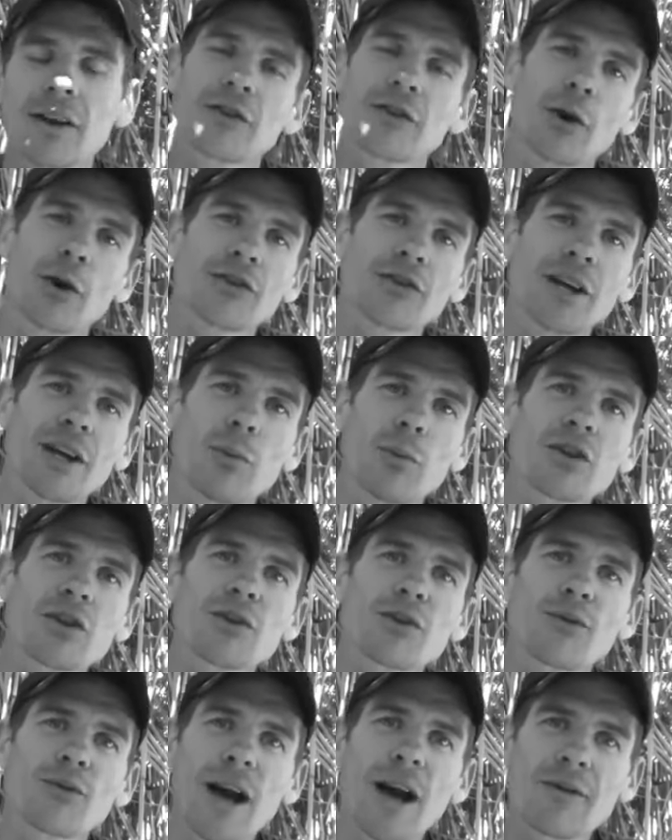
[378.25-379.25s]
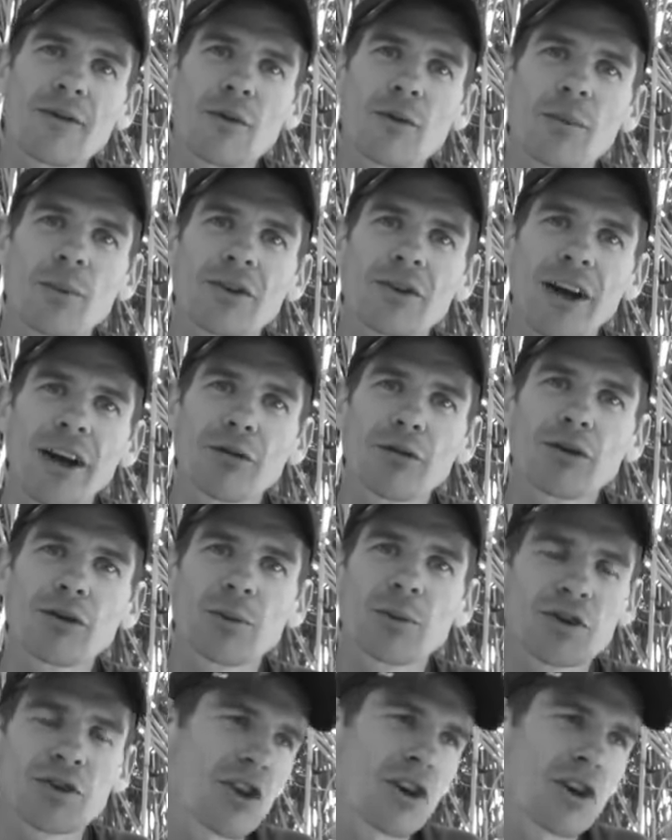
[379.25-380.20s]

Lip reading: So I said, "What's your favourite potato recipe?"